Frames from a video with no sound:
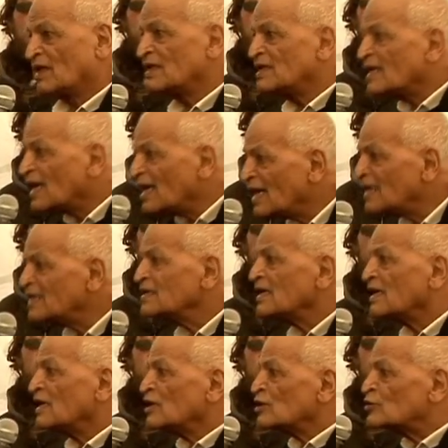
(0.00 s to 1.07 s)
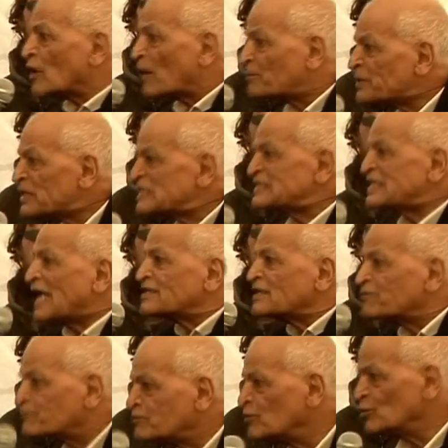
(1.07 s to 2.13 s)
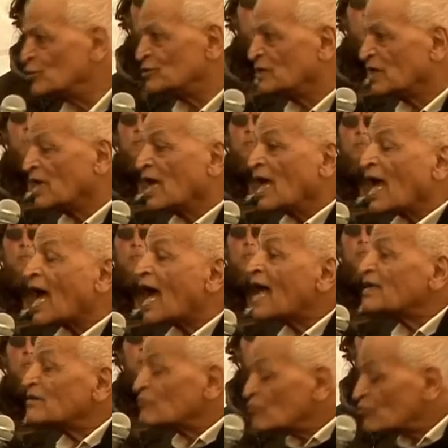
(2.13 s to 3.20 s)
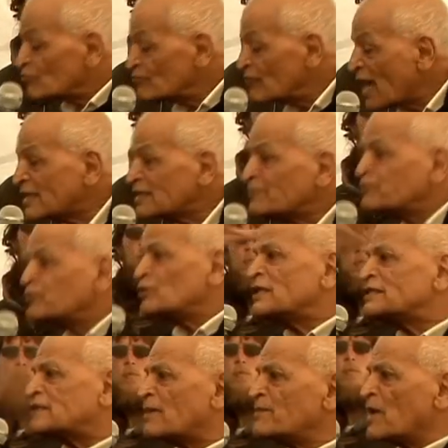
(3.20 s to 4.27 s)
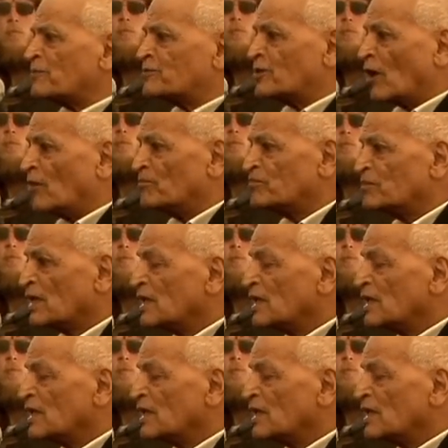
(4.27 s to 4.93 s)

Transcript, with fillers: Learn to appreciate the food and where the food is coming from.